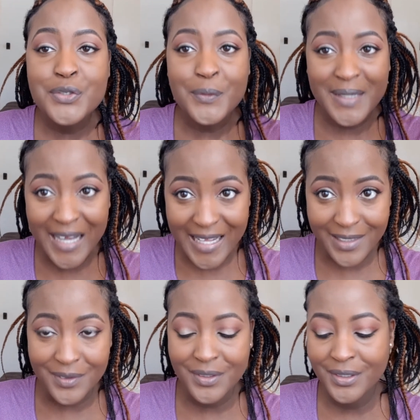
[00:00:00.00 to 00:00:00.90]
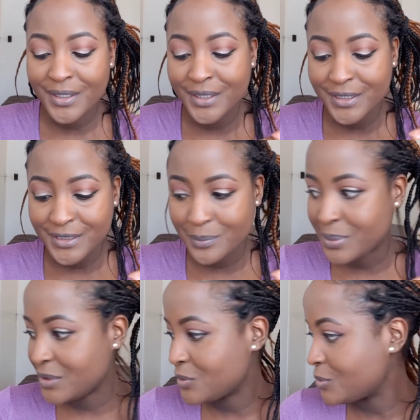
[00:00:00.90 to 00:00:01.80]
color is a
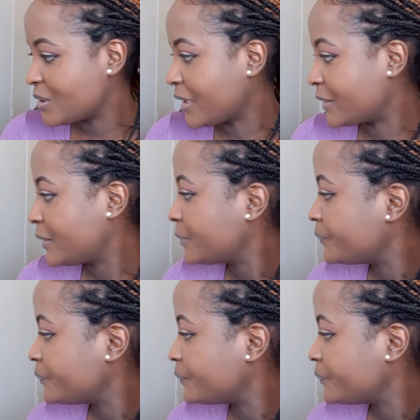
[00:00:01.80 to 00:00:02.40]
bit too dark.